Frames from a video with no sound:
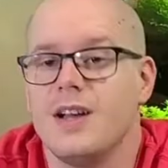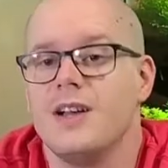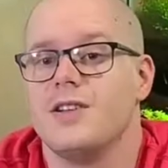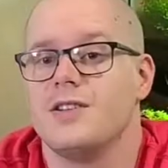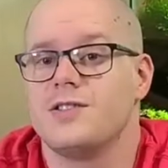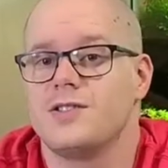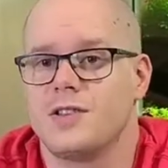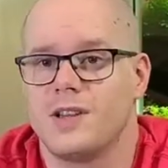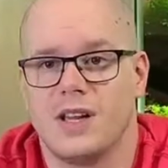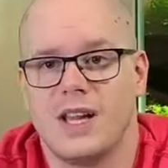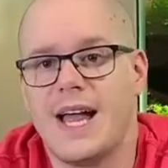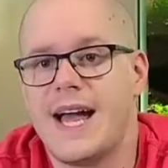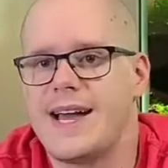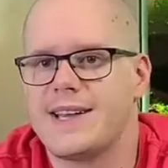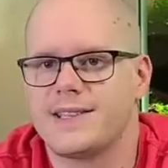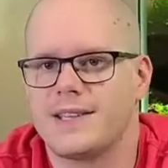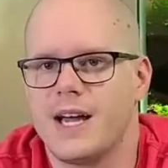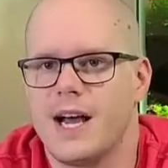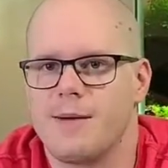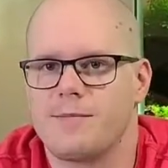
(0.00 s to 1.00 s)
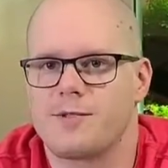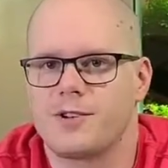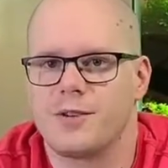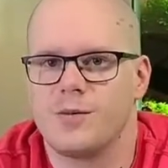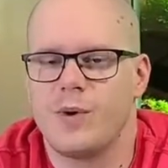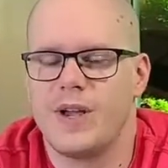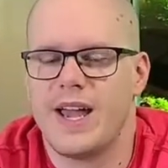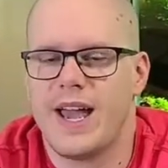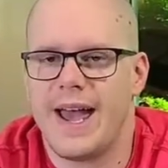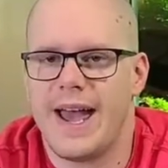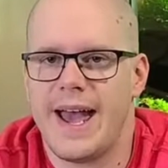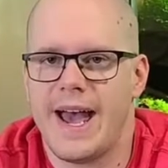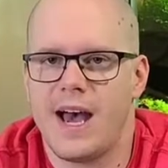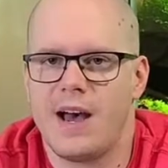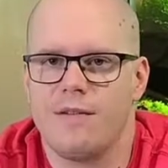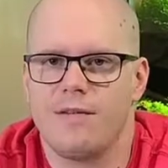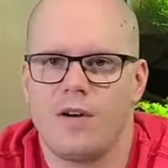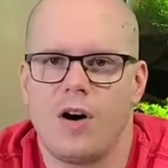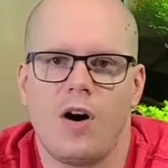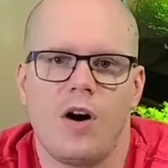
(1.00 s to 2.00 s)
So the last option we
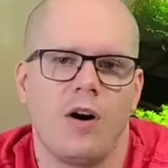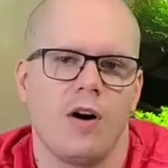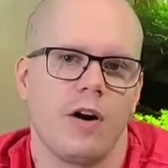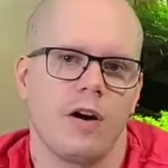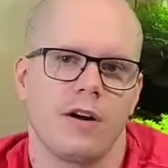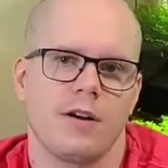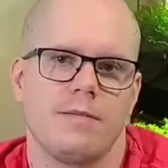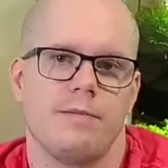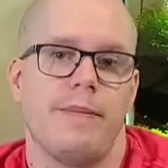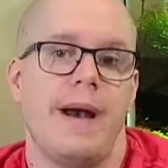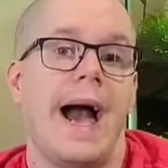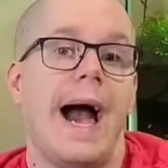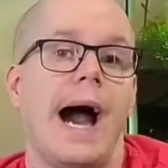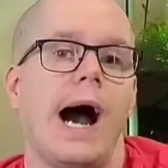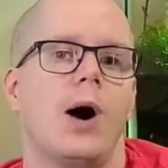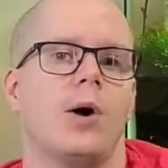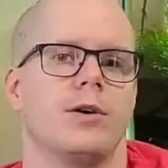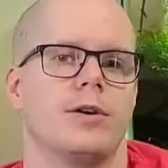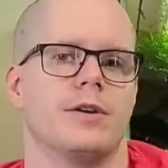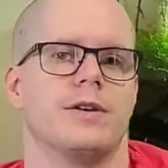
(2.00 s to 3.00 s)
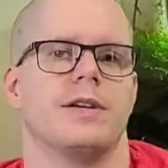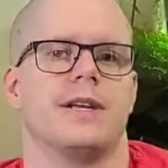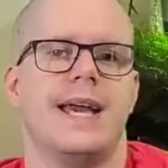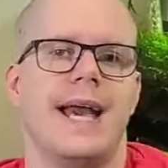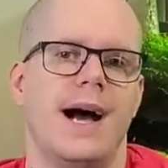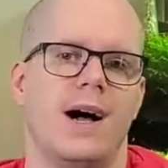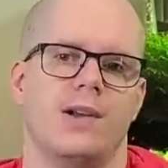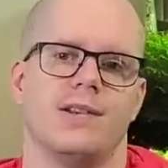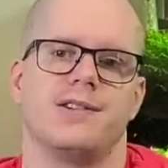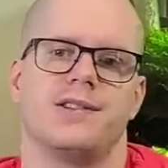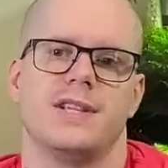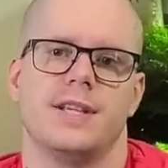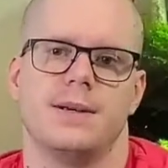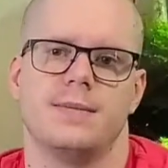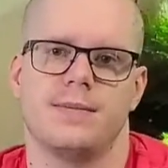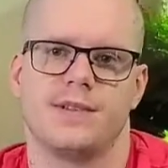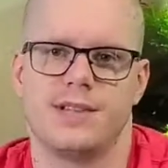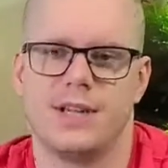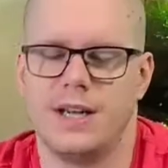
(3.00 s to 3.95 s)
have are powdered calciums.